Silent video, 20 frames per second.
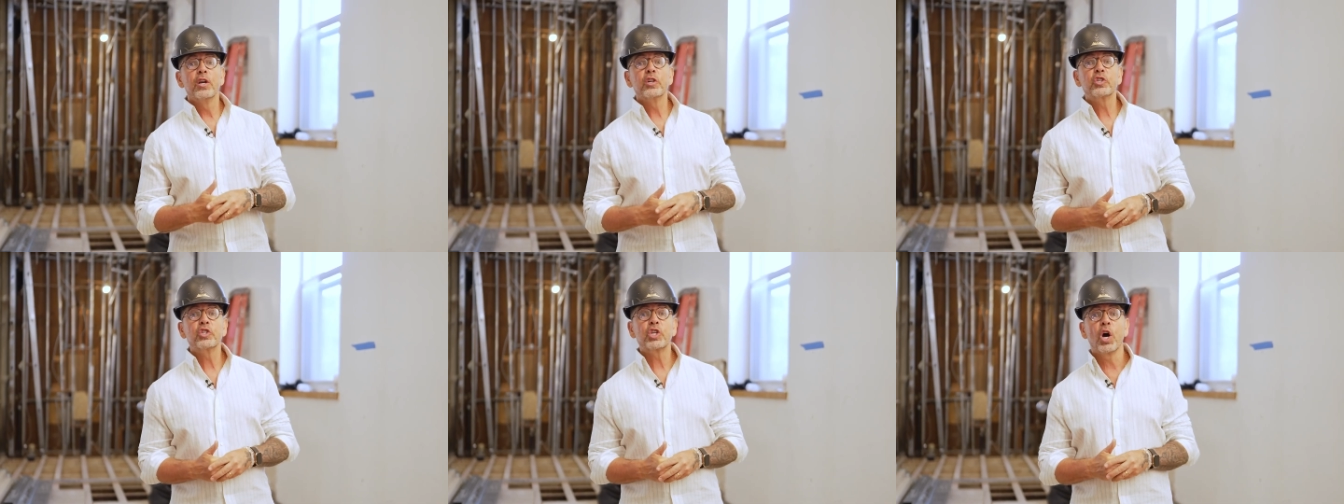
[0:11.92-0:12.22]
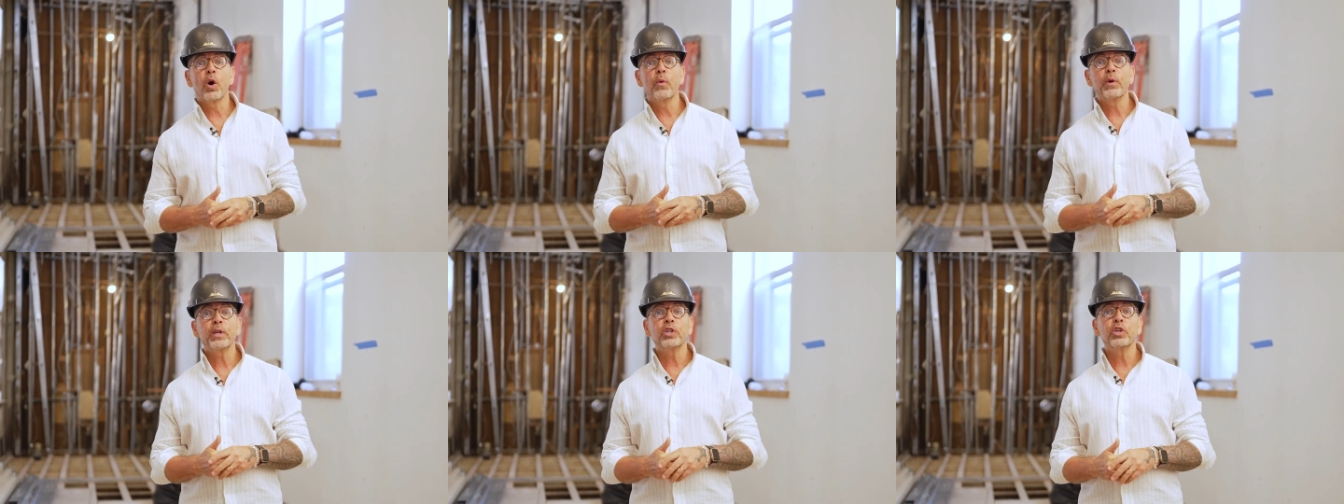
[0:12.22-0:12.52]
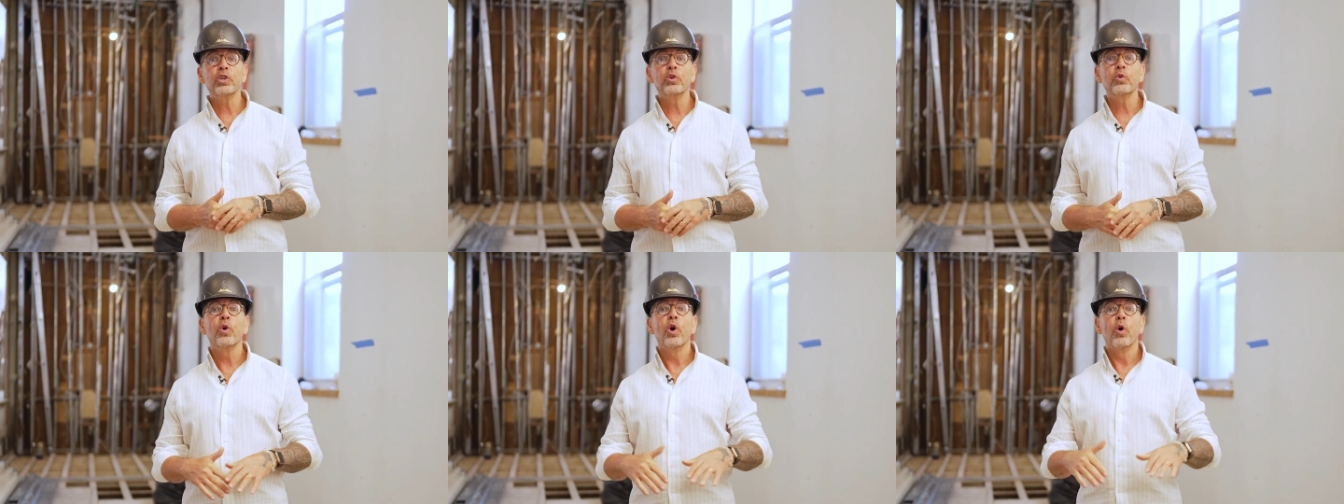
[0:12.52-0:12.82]
showing
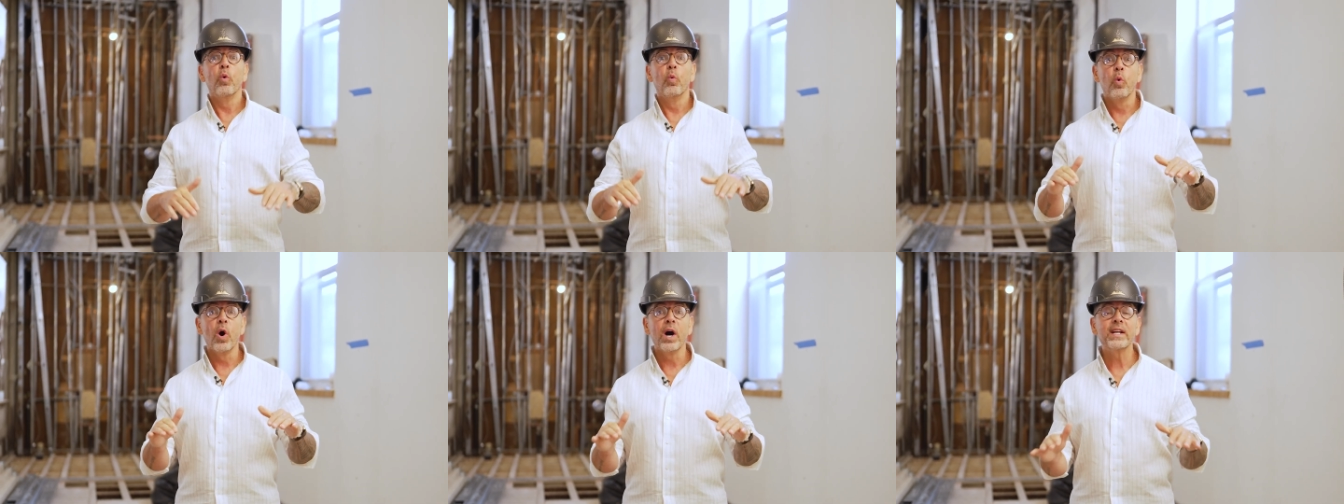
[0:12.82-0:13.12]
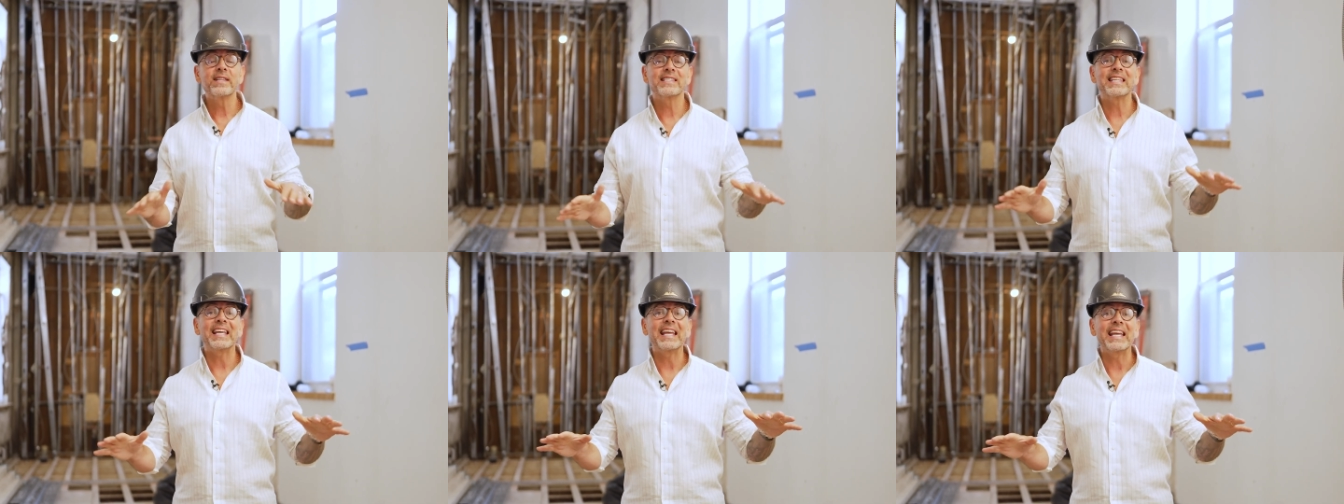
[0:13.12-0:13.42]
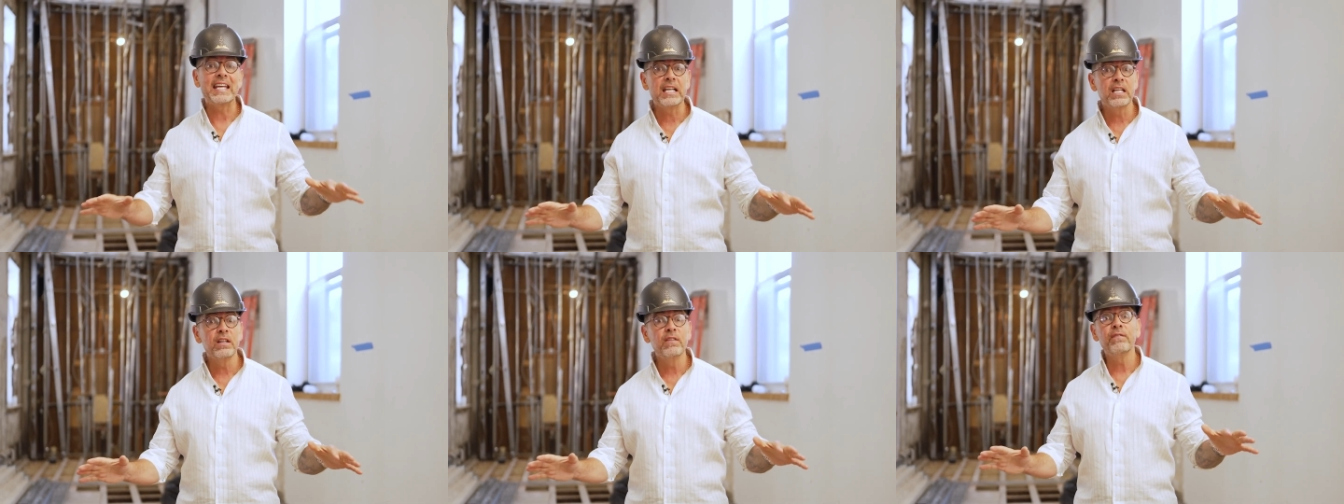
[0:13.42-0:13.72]
you what's
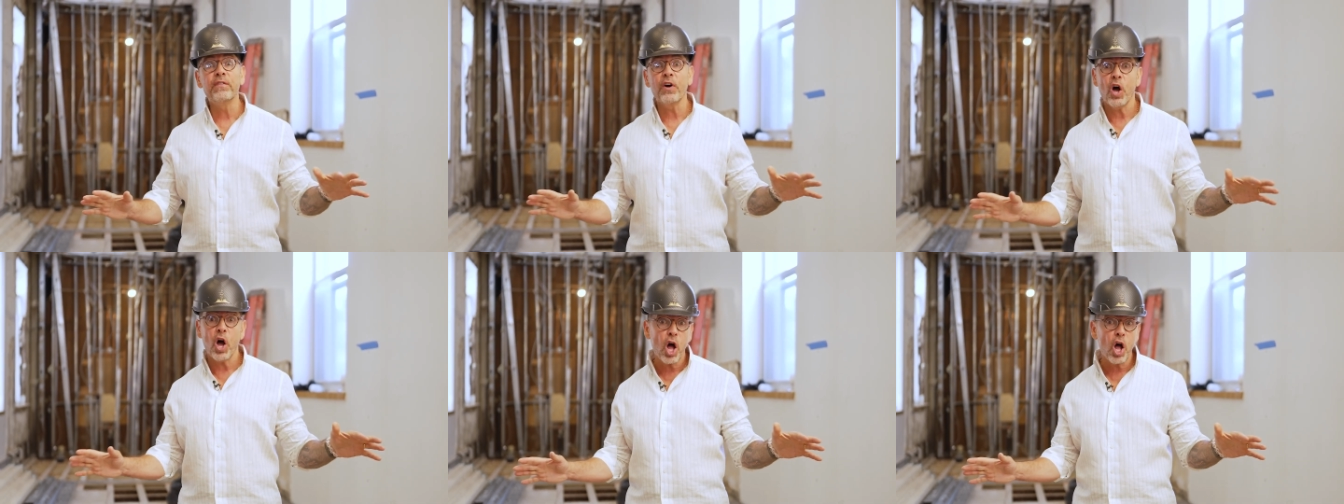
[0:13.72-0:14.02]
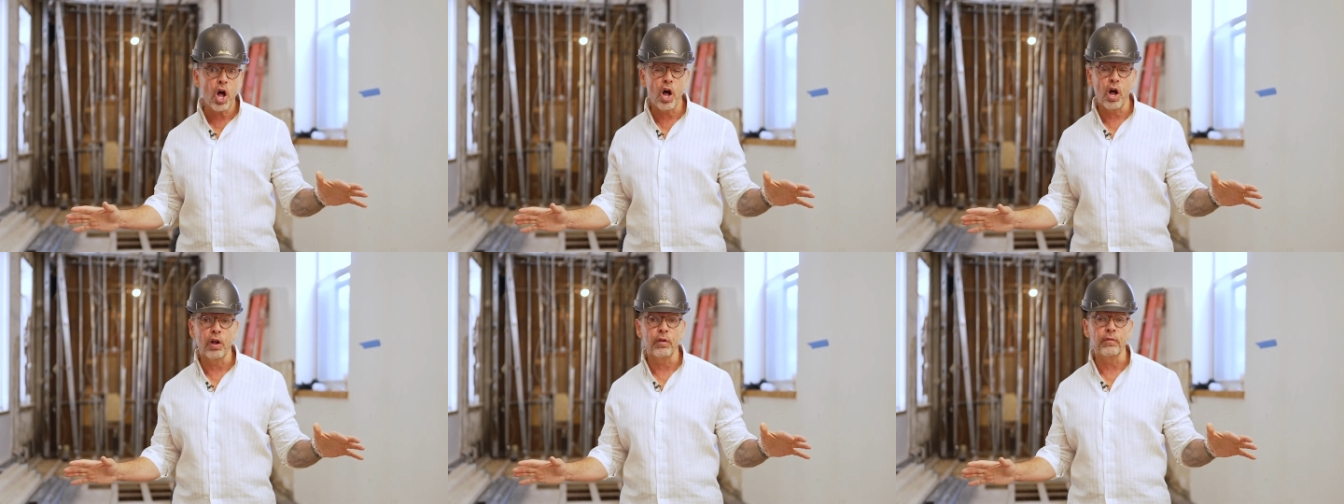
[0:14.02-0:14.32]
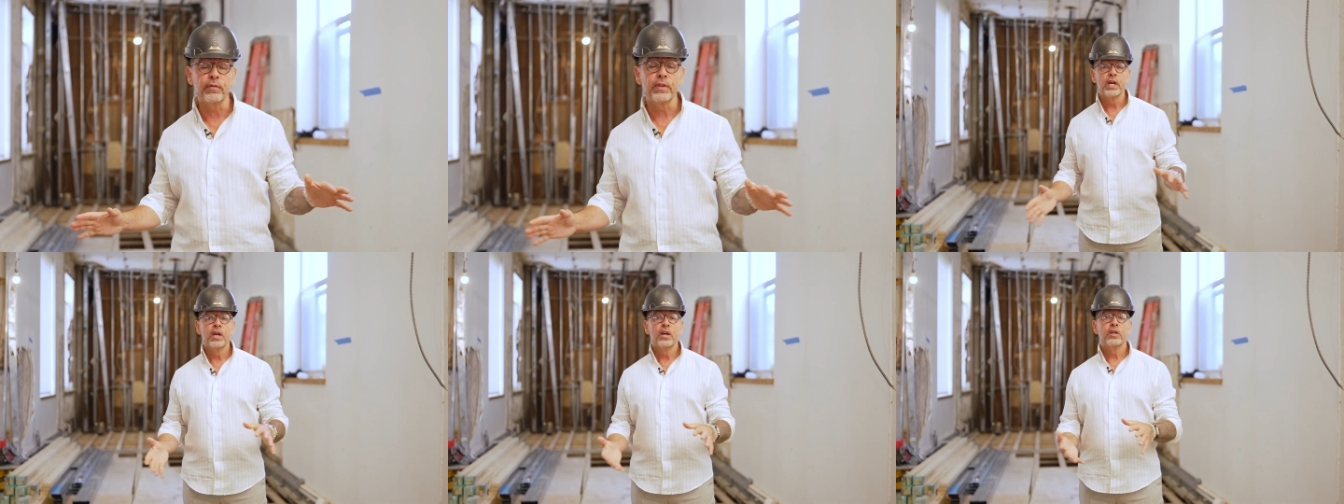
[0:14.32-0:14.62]
involved.